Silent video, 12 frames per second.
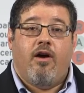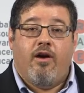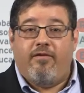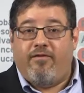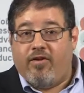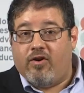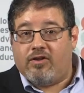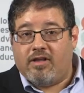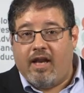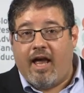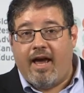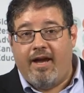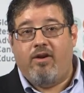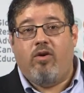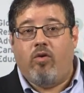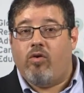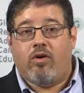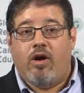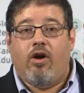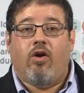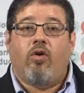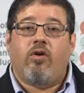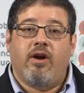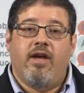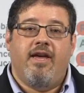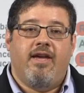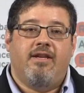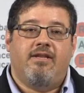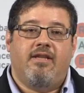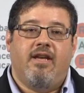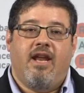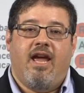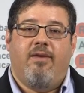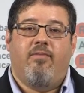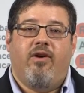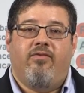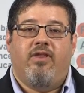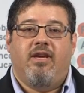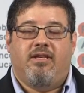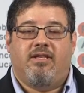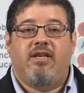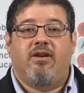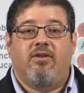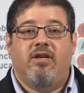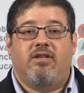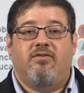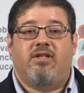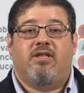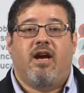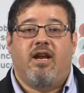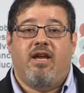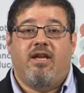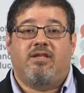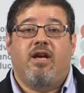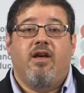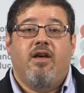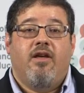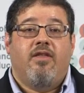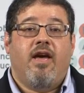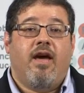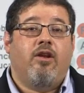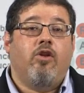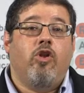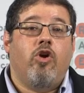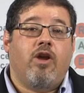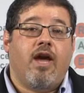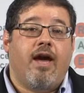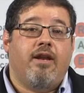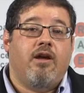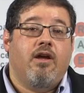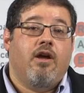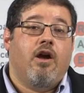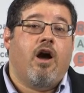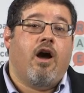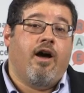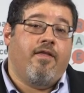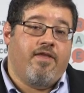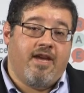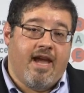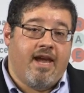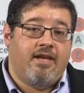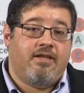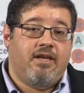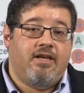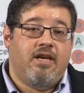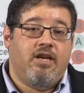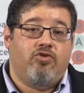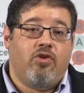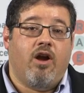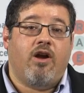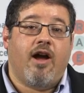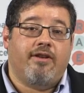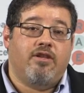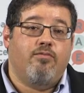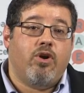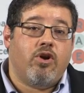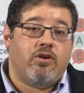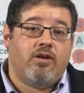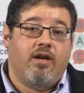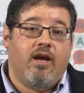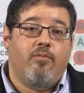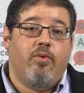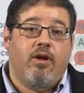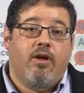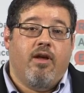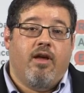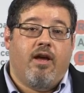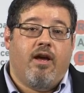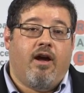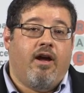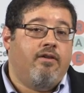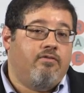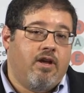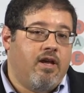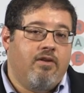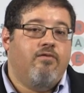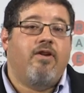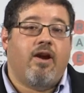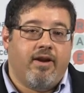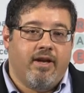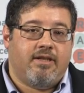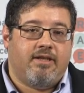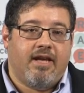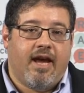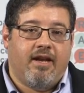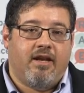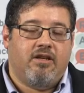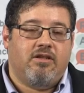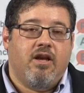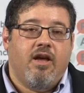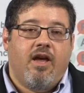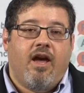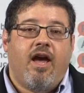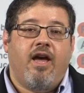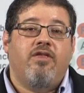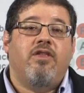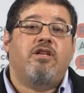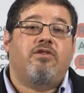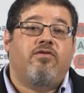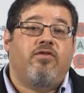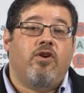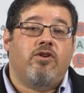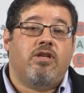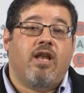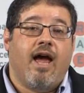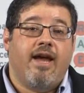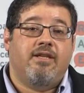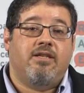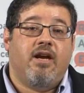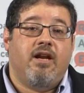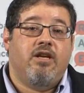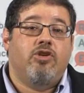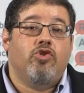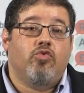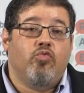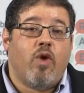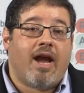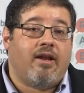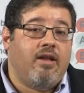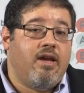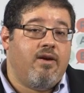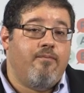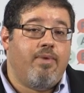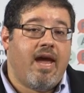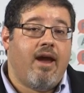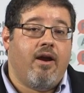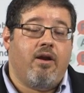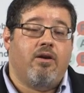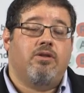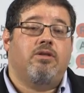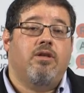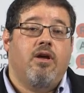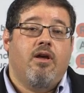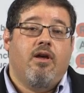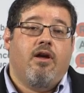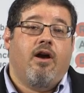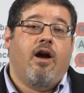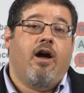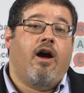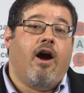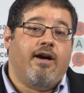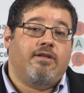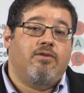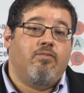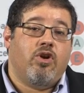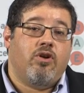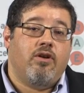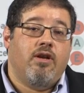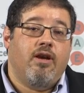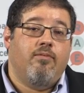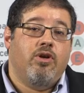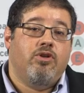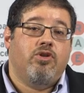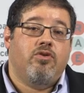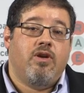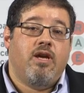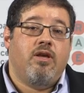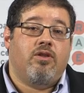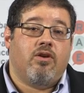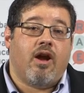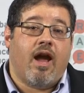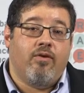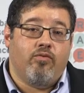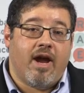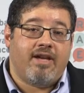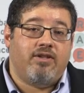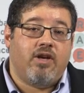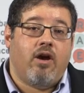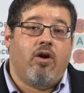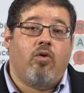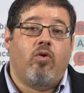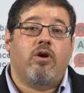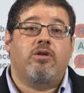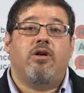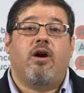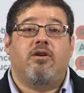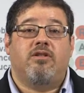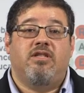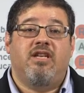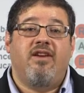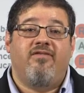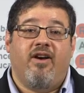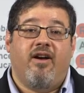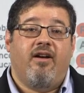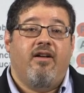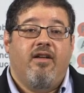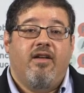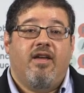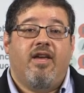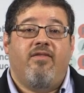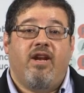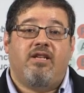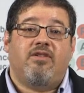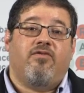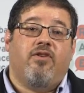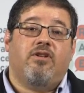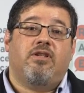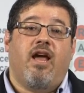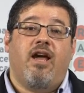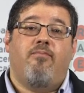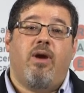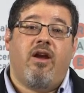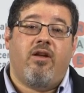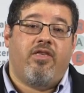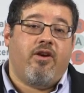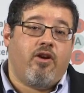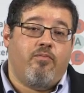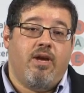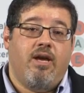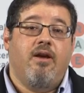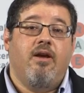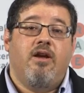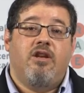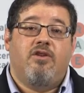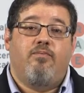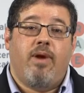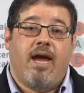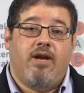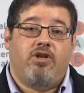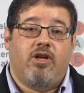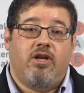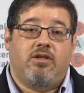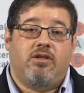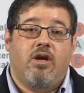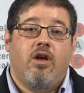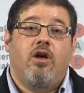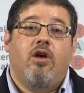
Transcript: uh, first line aura. Aura is the name of the series of studies that look at uh, the AZD drug osimertinib uh, in various settings. And this first line study directly compares uh, osimertinib to either Iressa or Tarceva given as a first line therapy to patients